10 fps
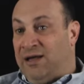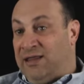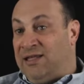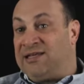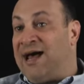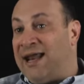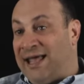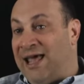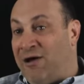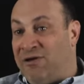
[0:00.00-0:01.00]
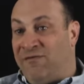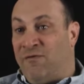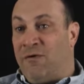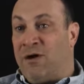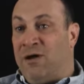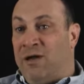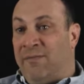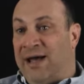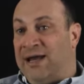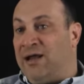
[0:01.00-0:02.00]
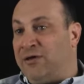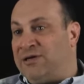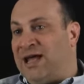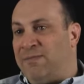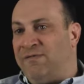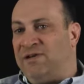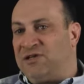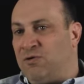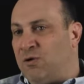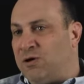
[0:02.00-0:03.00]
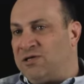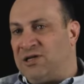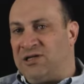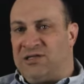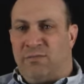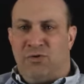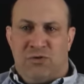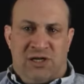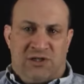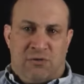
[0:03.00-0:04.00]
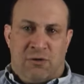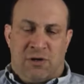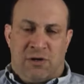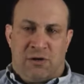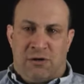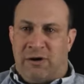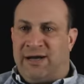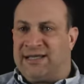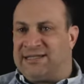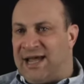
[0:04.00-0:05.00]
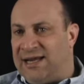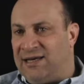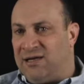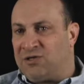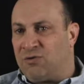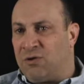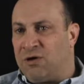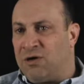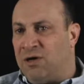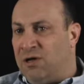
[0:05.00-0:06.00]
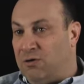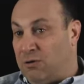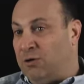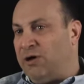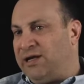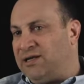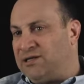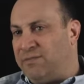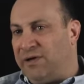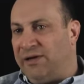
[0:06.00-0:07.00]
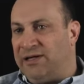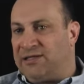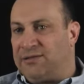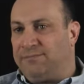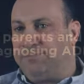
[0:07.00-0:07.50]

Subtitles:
that's not accounted for by another type of disorder, such as a mood disorder or an anxiety disorder or learning disabilities.